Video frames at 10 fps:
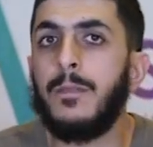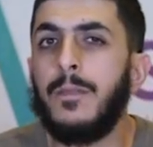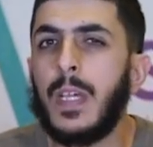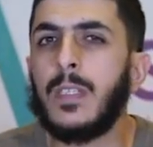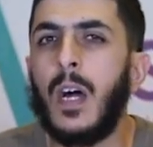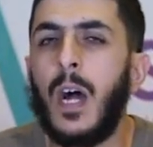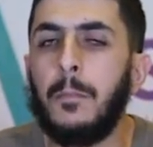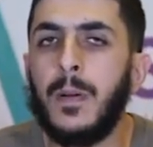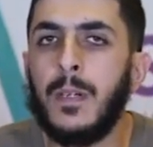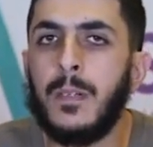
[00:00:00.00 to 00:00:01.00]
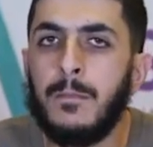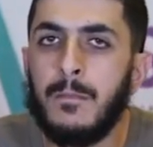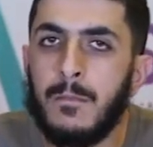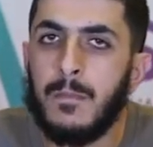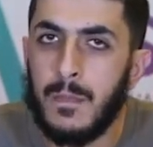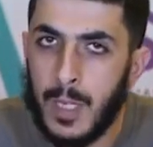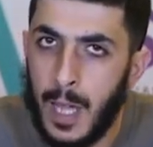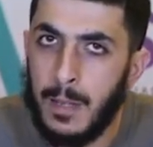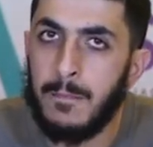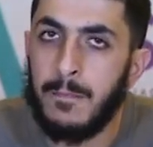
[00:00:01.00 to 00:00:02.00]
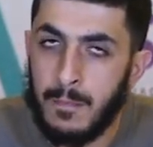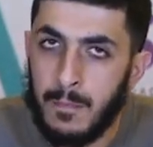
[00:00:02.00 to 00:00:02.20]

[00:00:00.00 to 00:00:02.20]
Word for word: Fix up. Yeah?